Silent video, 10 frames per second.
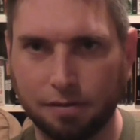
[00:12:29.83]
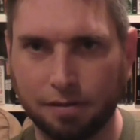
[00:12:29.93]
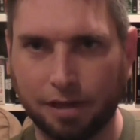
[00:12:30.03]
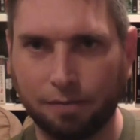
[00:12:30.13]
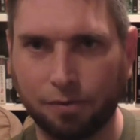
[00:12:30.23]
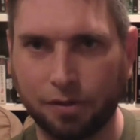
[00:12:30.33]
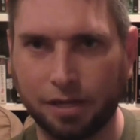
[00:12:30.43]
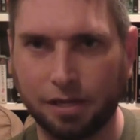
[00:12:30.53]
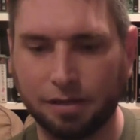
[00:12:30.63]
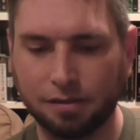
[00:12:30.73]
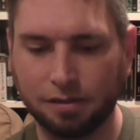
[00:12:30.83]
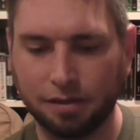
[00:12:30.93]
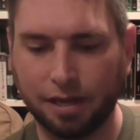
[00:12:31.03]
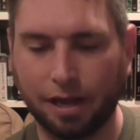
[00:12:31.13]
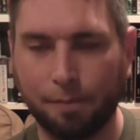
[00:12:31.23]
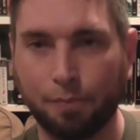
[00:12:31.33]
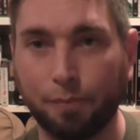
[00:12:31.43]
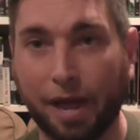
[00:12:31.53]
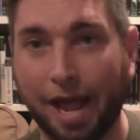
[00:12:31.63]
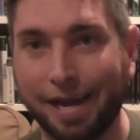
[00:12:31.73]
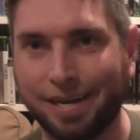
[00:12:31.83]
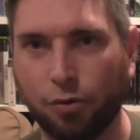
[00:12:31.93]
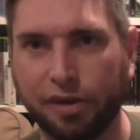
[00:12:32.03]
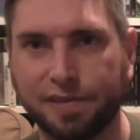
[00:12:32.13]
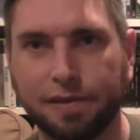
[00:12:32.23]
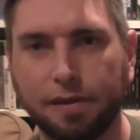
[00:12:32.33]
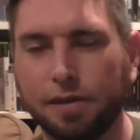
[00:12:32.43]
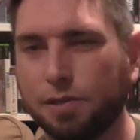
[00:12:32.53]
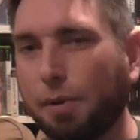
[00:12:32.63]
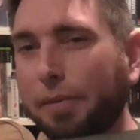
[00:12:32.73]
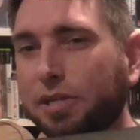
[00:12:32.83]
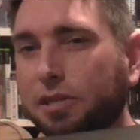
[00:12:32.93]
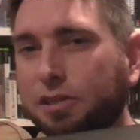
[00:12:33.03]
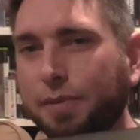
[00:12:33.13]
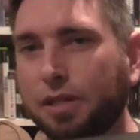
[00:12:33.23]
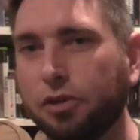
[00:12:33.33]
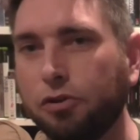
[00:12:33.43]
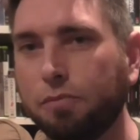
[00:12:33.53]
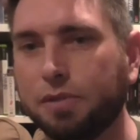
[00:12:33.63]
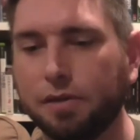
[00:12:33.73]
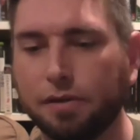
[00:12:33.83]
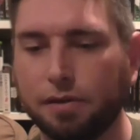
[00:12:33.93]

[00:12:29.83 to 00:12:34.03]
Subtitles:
that really, yeah, bad noise. This probably just needs to be lubed.